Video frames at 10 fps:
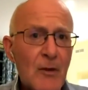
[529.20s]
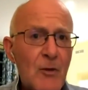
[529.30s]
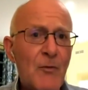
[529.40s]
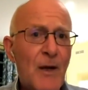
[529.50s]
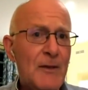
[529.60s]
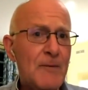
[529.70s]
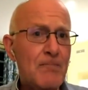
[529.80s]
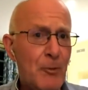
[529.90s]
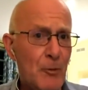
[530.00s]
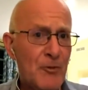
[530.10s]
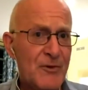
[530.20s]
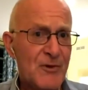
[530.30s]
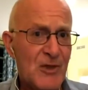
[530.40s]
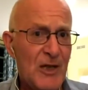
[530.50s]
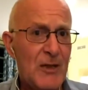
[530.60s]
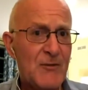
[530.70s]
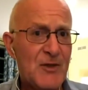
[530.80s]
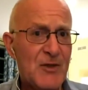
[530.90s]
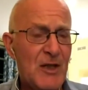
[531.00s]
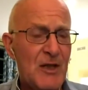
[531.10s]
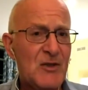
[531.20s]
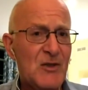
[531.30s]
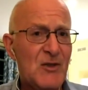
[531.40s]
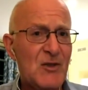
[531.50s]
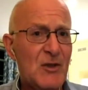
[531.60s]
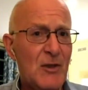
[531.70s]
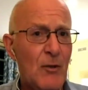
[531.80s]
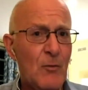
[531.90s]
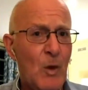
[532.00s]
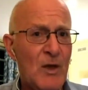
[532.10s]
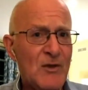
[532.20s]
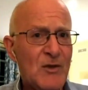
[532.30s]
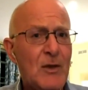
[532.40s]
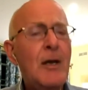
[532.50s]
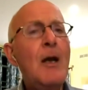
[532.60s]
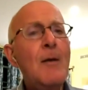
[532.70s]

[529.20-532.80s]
You've had important slave societies that are non-Western.